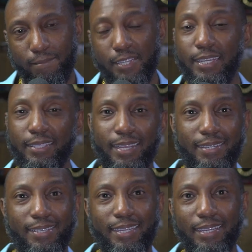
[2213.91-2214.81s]
Just let that
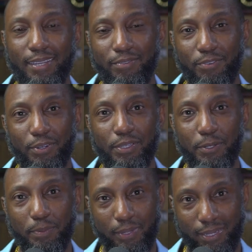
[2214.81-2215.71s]
sink in for a
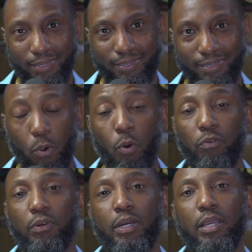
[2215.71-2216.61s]
little bit.
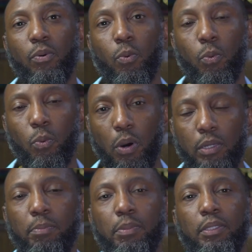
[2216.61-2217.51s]
Over
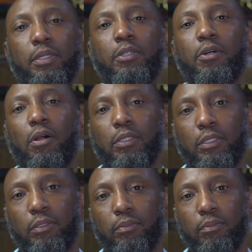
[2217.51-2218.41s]
$1 million.
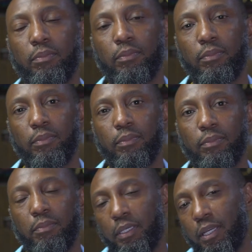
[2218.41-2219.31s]

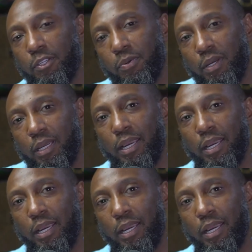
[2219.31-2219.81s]
But guess what?